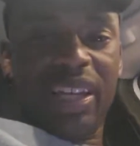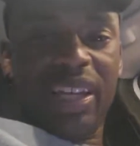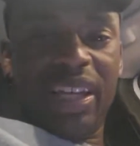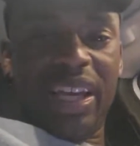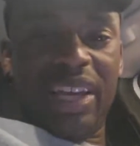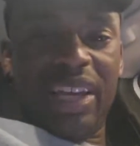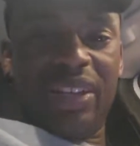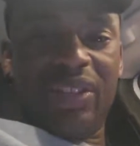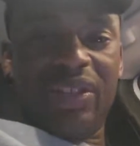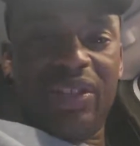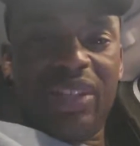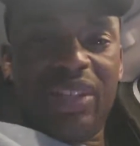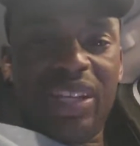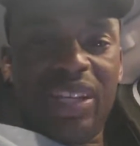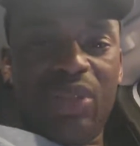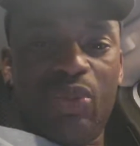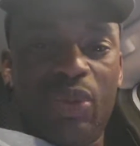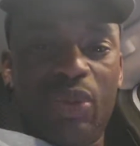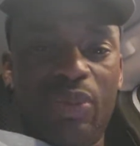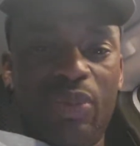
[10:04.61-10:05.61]
And the
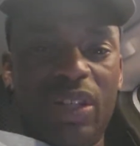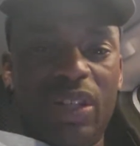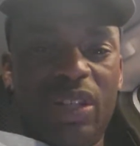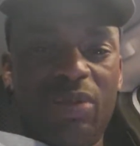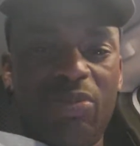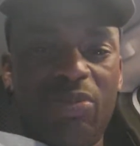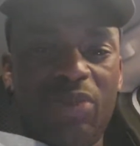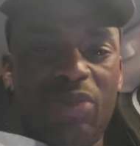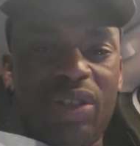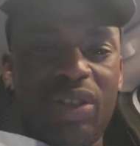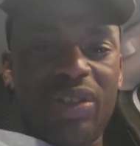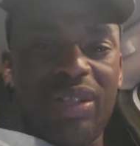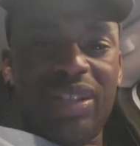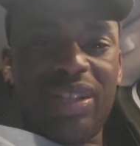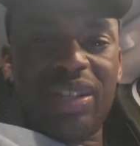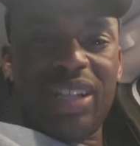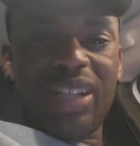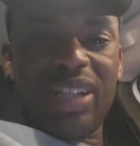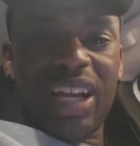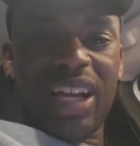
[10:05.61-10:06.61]
Saints would be smart to
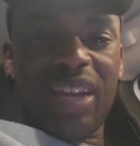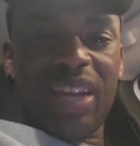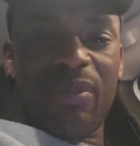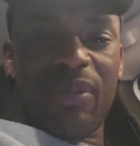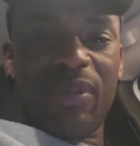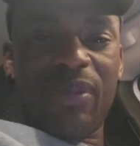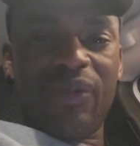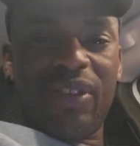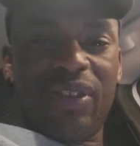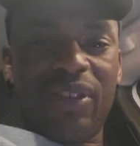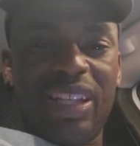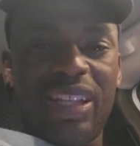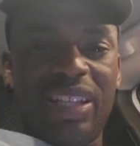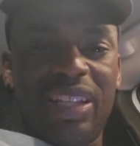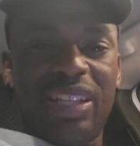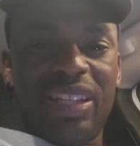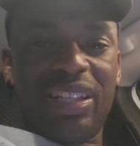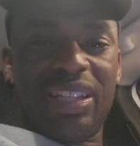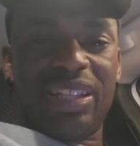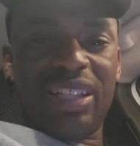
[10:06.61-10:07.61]
sign him if the league
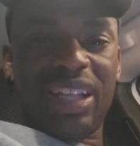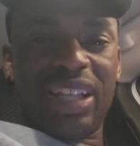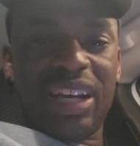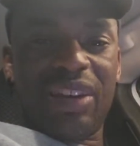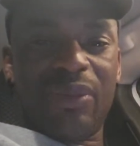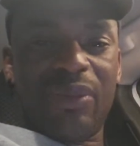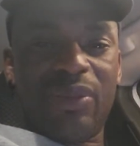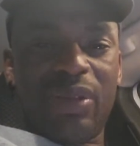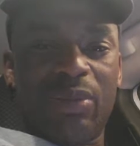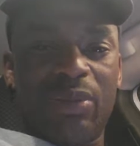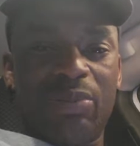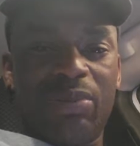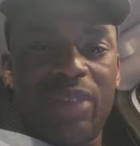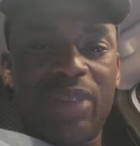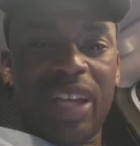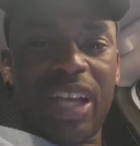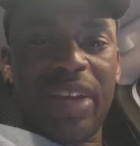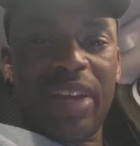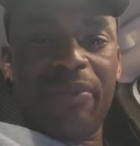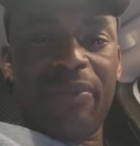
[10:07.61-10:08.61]
doesn't allow him to
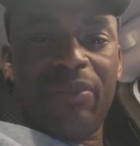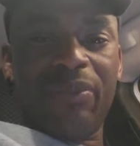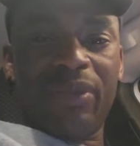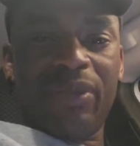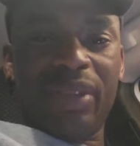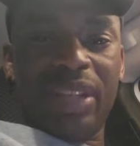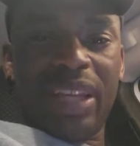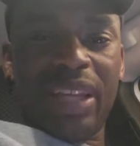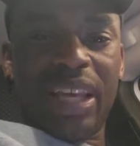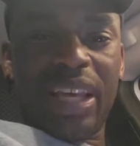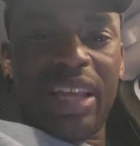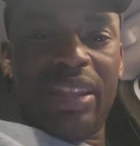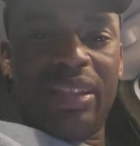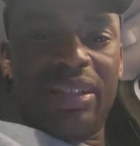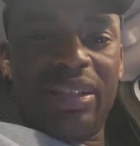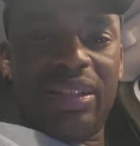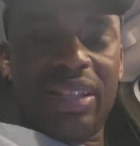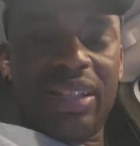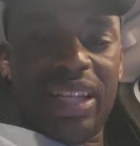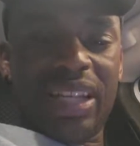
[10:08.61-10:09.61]
play. And the
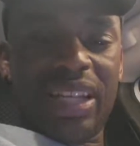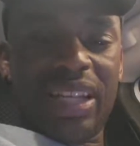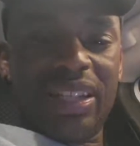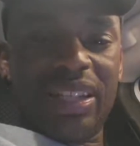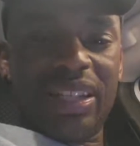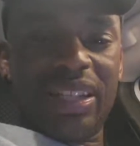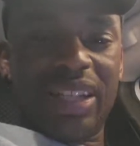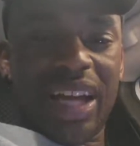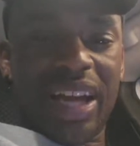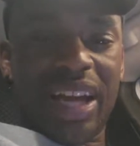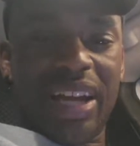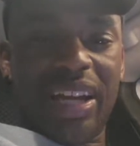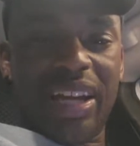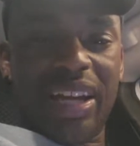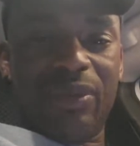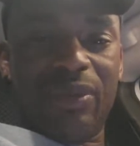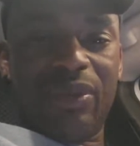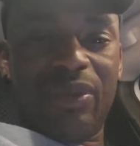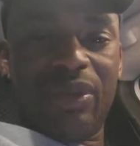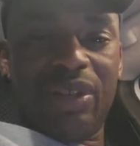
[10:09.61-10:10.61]
Saints sign
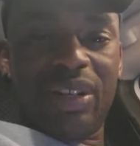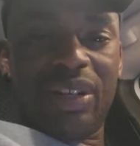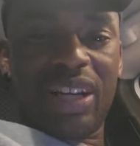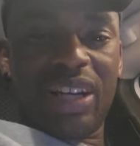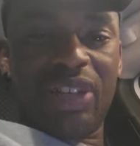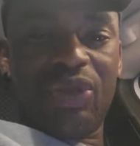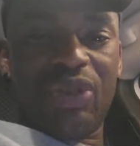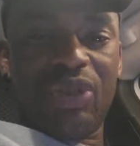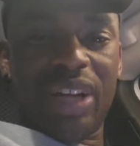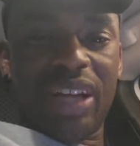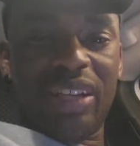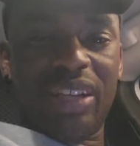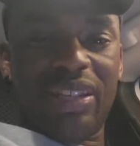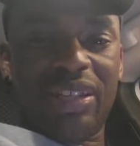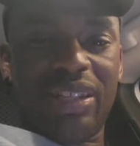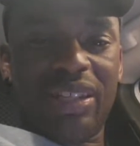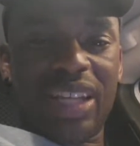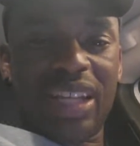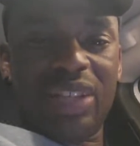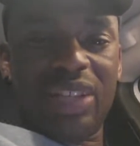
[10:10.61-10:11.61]
him to the contract. The
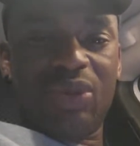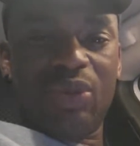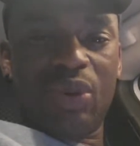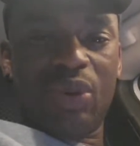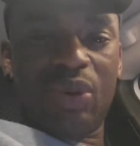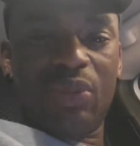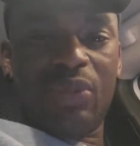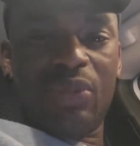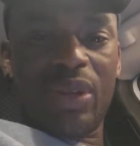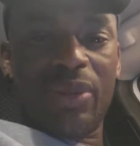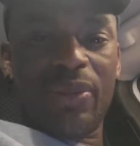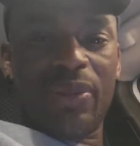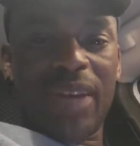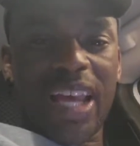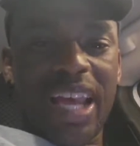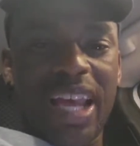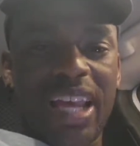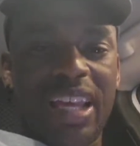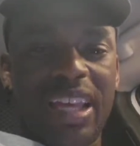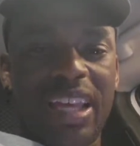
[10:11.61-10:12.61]
Saints won't be
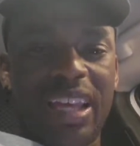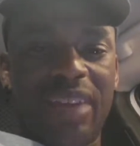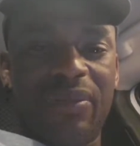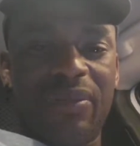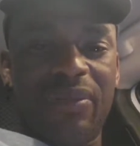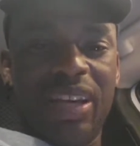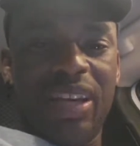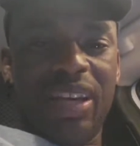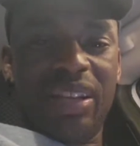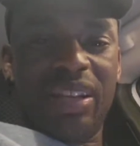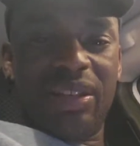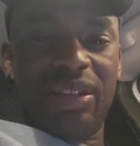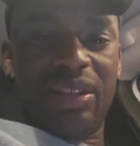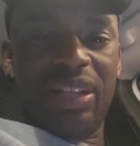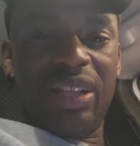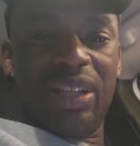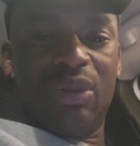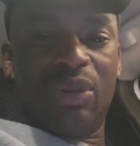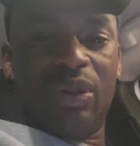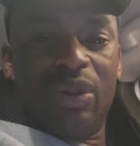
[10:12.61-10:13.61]
paying him. The
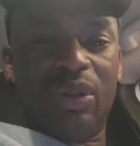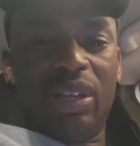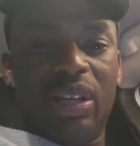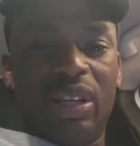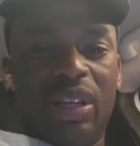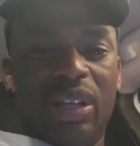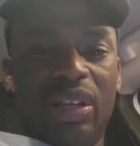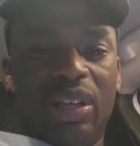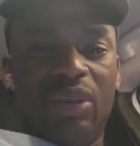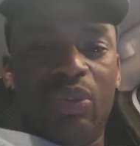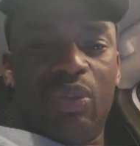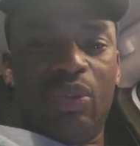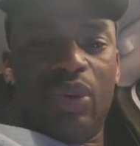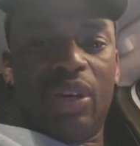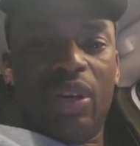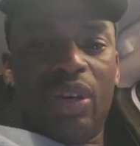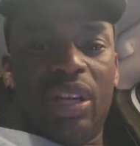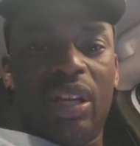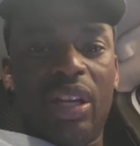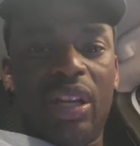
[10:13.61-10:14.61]
league
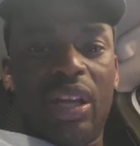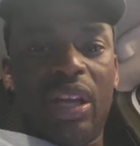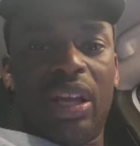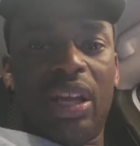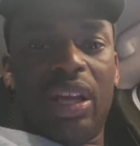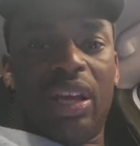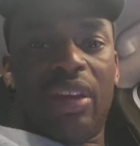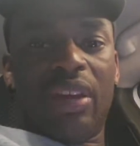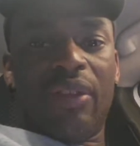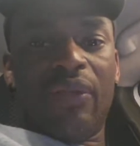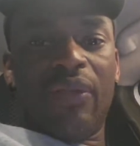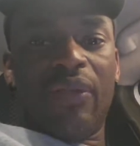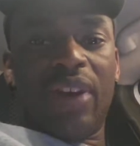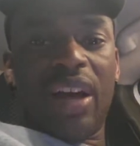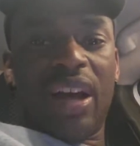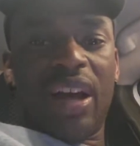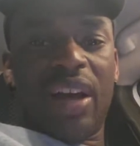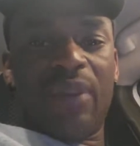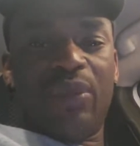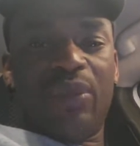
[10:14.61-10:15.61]
would. If
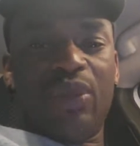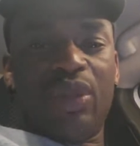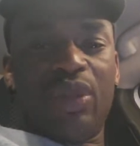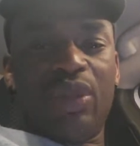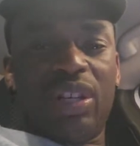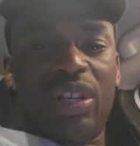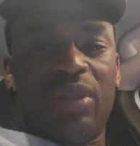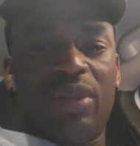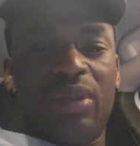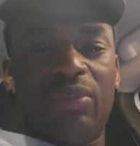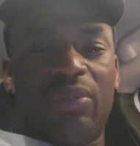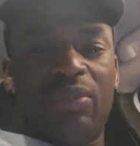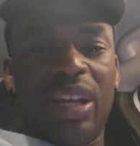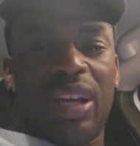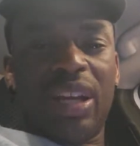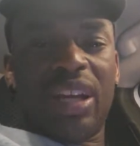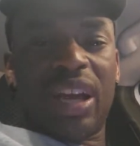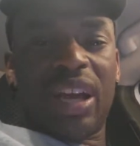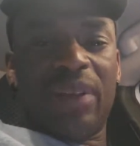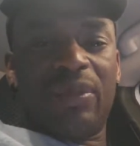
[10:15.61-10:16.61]
I'm Sean
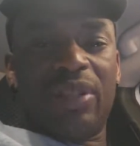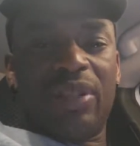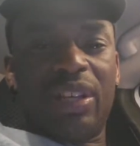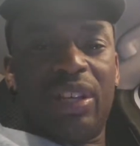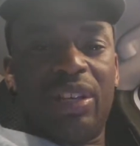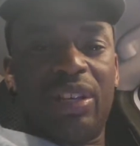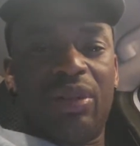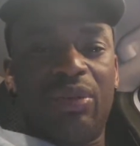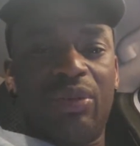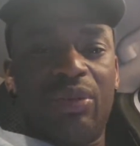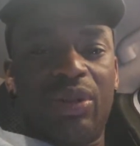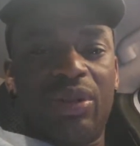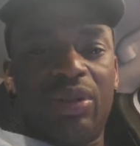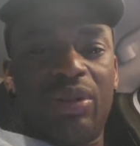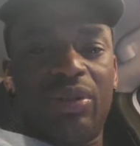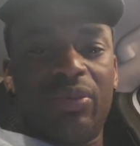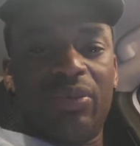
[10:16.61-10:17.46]
Payton, I'm taking a risk.